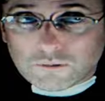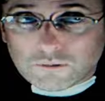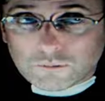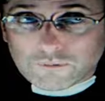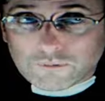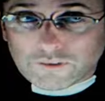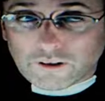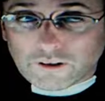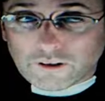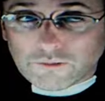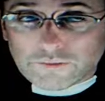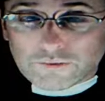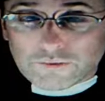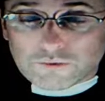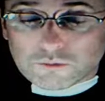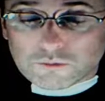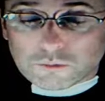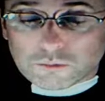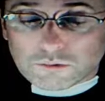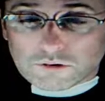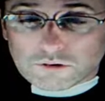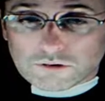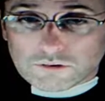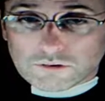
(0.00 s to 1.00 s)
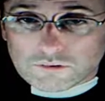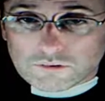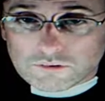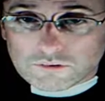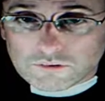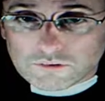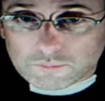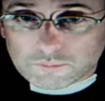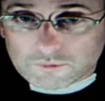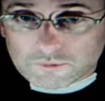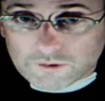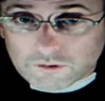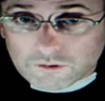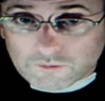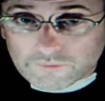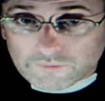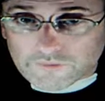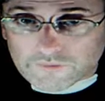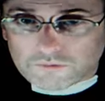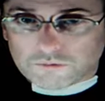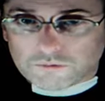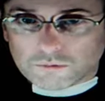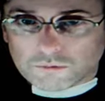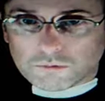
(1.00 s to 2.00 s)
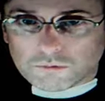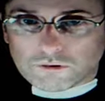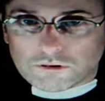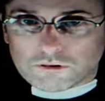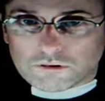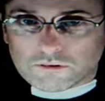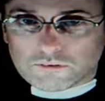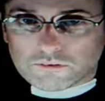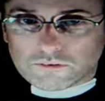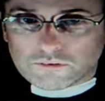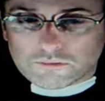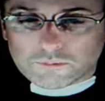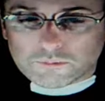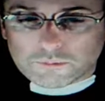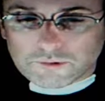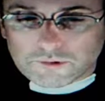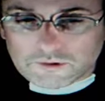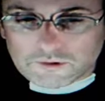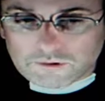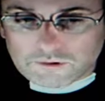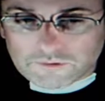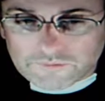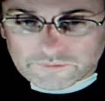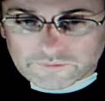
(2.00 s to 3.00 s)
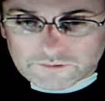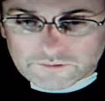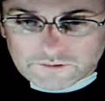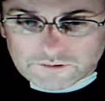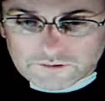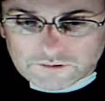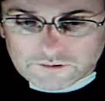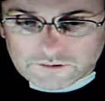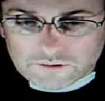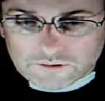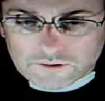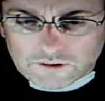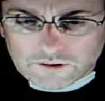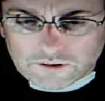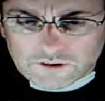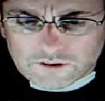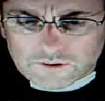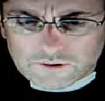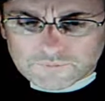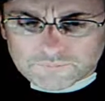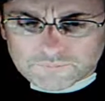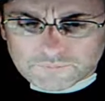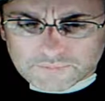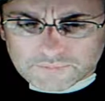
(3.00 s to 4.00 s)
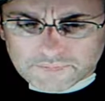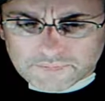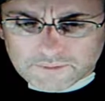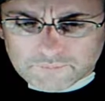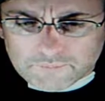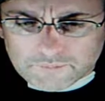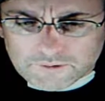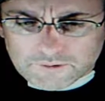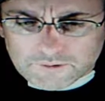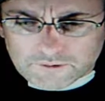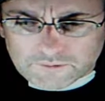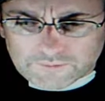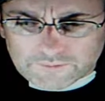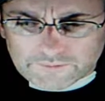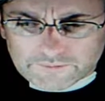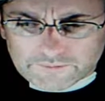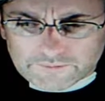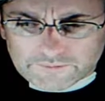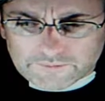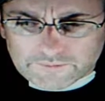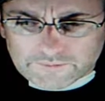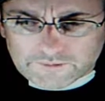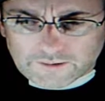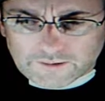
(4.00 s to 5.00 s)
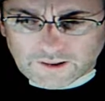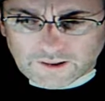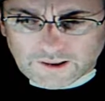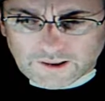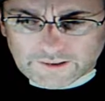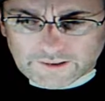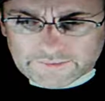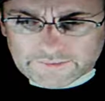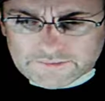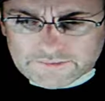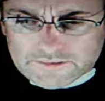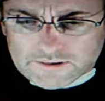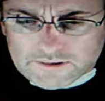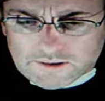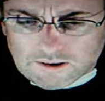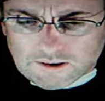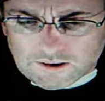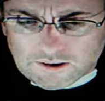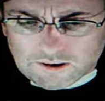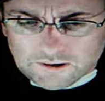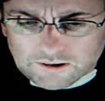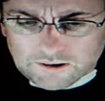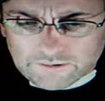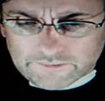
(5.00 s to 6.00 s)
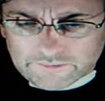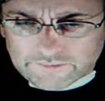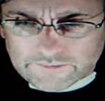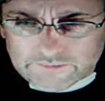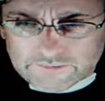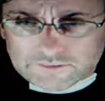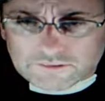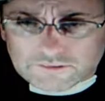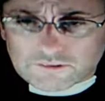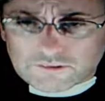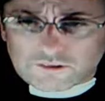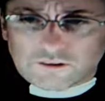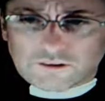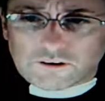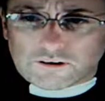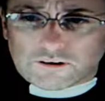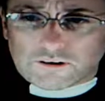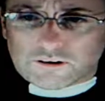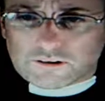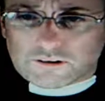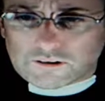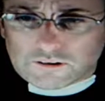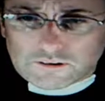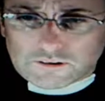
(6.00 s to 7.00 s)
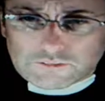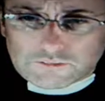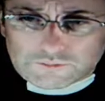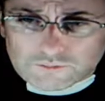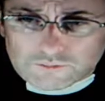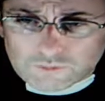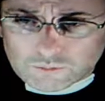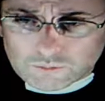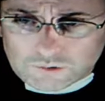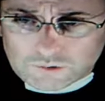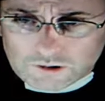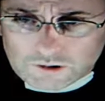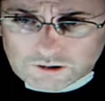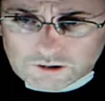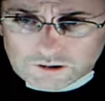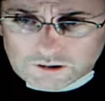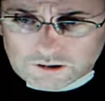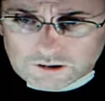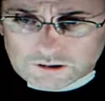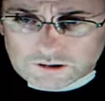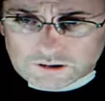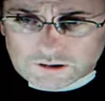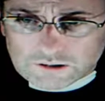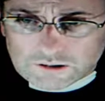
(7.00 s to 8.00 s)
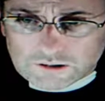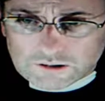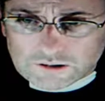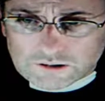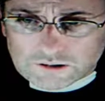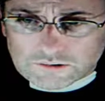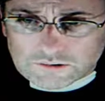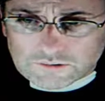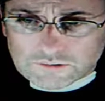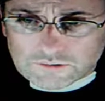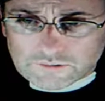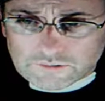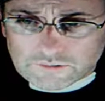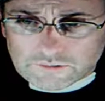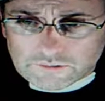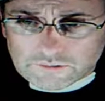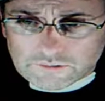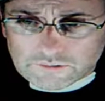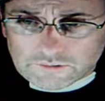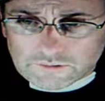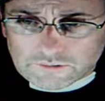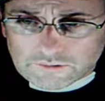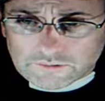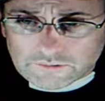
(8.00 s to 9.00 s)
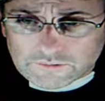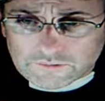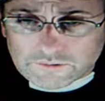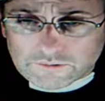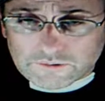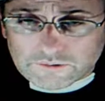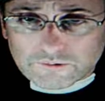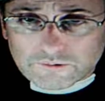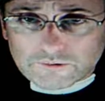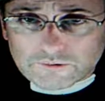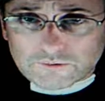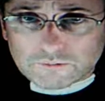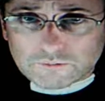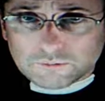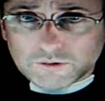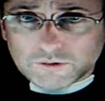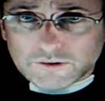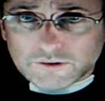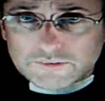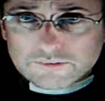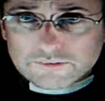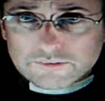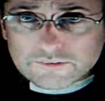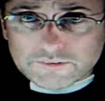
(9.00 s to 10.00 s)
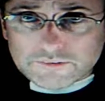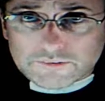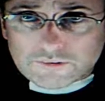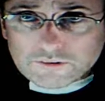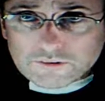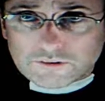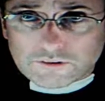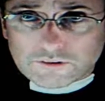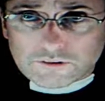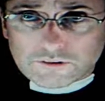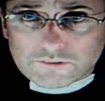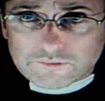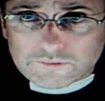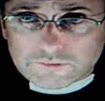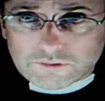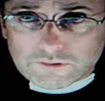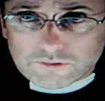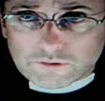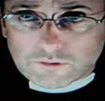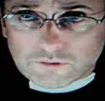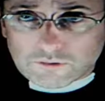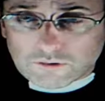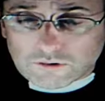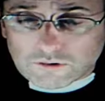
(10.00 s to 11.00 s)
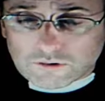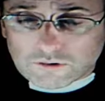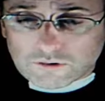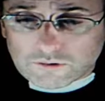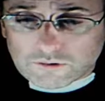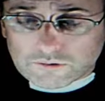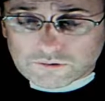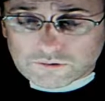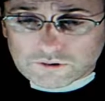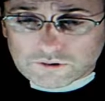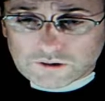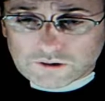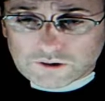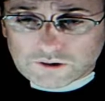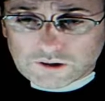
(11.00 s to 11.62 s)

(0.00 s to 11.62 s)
without this world, beyond this world, beyond the land, sea, air, and sky, if you will, into the ethereal presence of the Lord God.